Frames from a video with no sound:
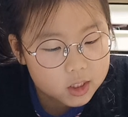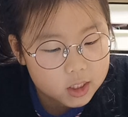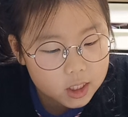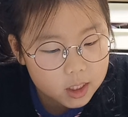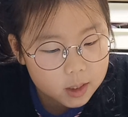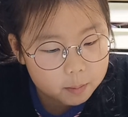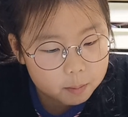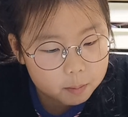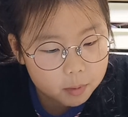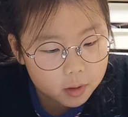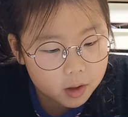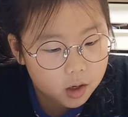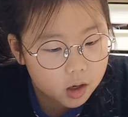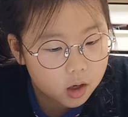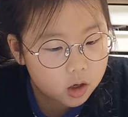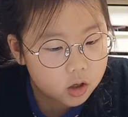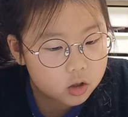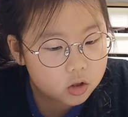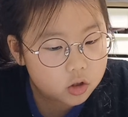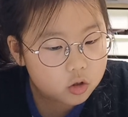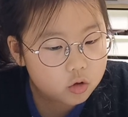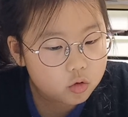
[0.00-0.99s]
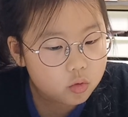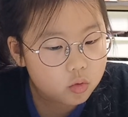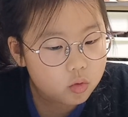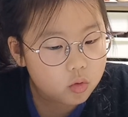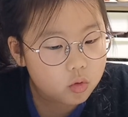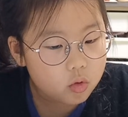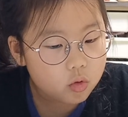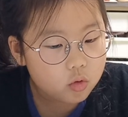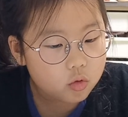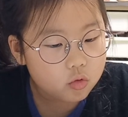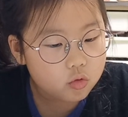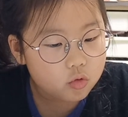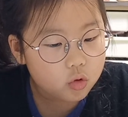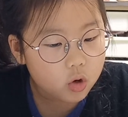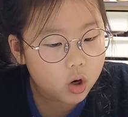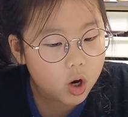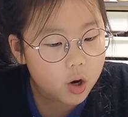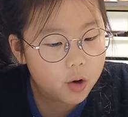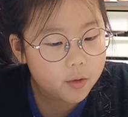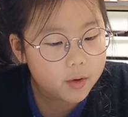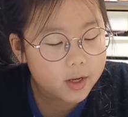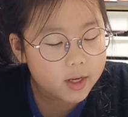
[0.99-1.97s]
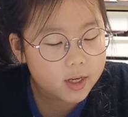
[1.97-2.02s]
keep on
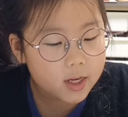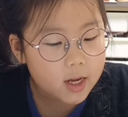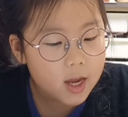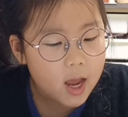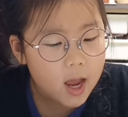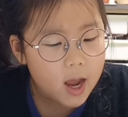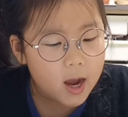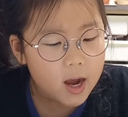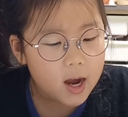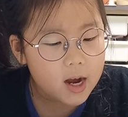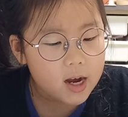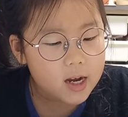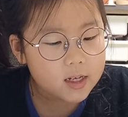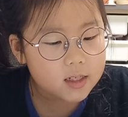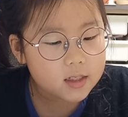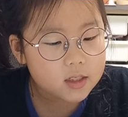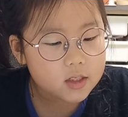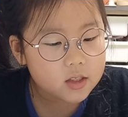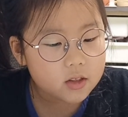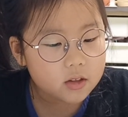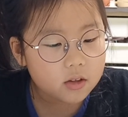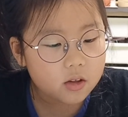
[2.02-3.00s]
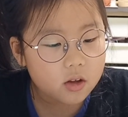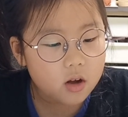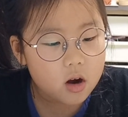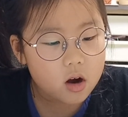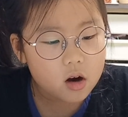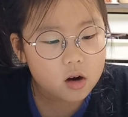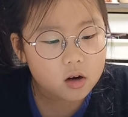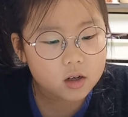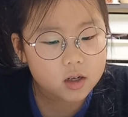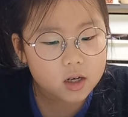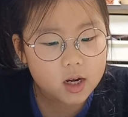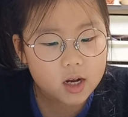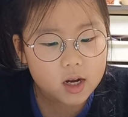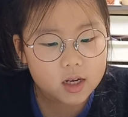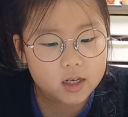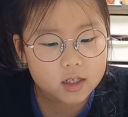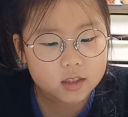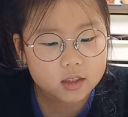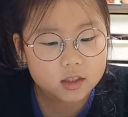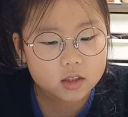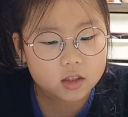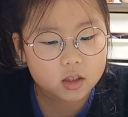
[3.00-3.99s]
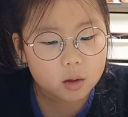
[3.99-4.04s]
growing as long
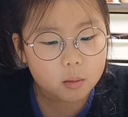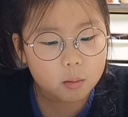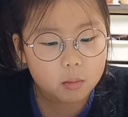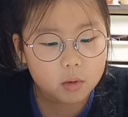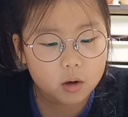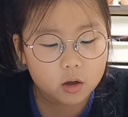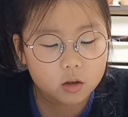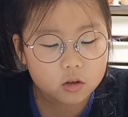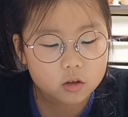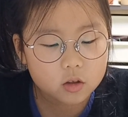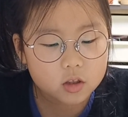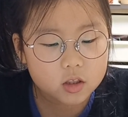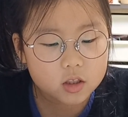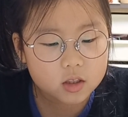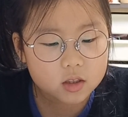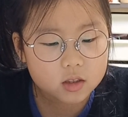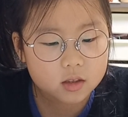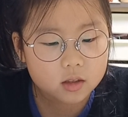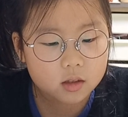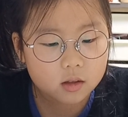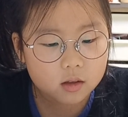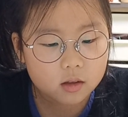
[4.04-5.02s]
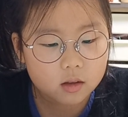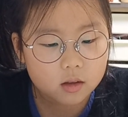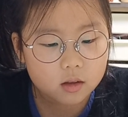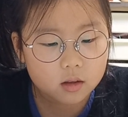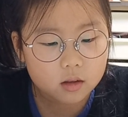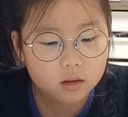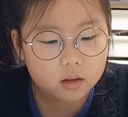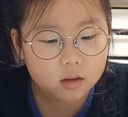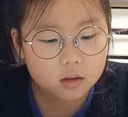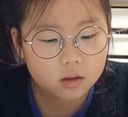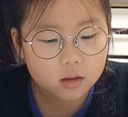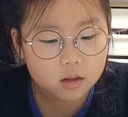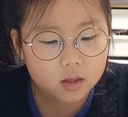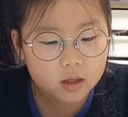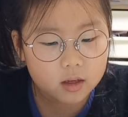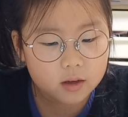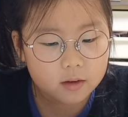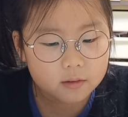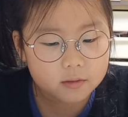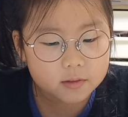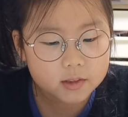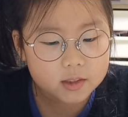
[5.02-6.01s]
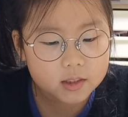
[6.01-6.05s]
as the mollusk
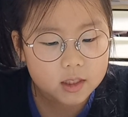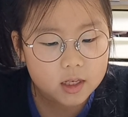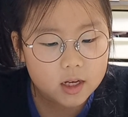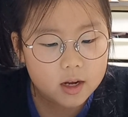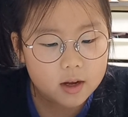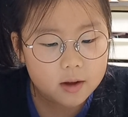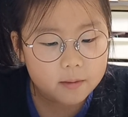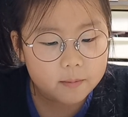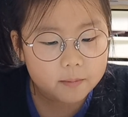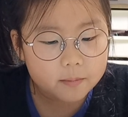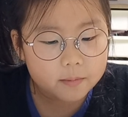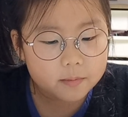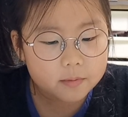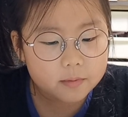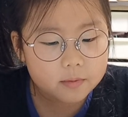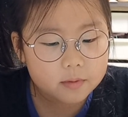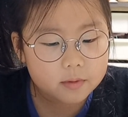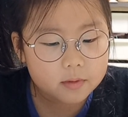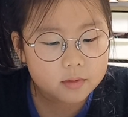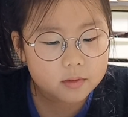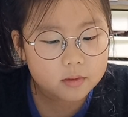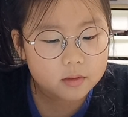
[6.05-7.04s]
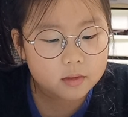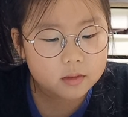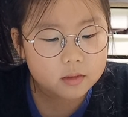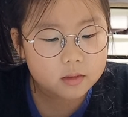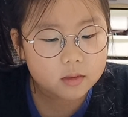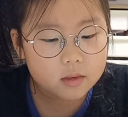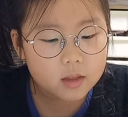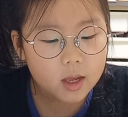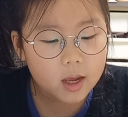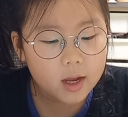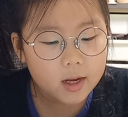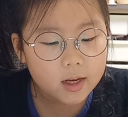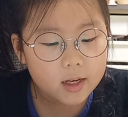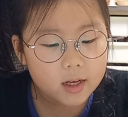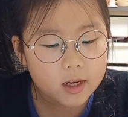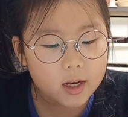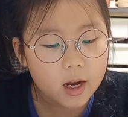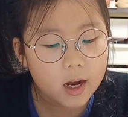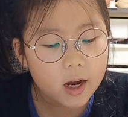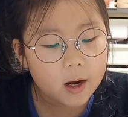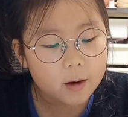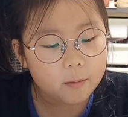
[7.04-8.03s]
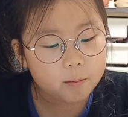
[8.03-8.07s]
lives. They
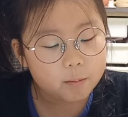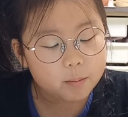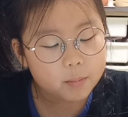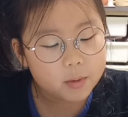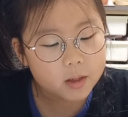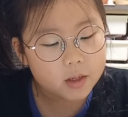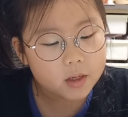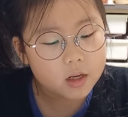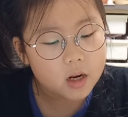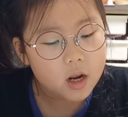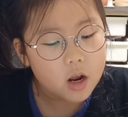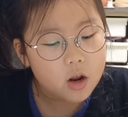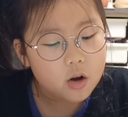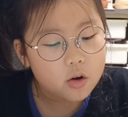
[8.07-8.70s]
have been